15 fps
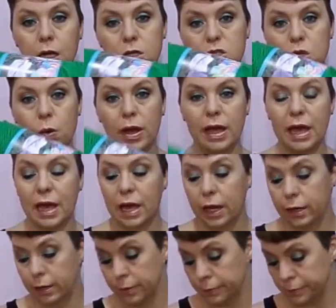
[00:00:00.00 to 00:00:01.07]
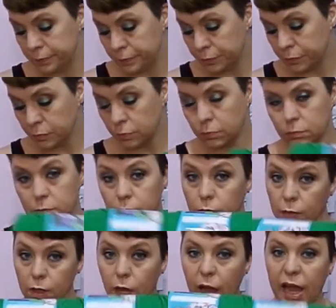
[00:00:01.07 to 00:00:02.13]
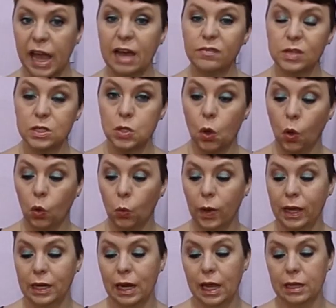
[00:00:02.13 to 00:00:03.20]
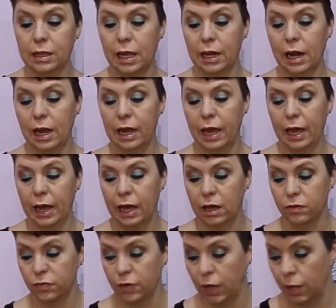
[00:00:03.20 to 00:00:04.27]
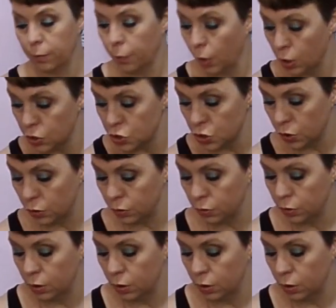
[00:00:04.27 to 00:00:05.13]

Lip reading: So I have this whole one, and then I have a partial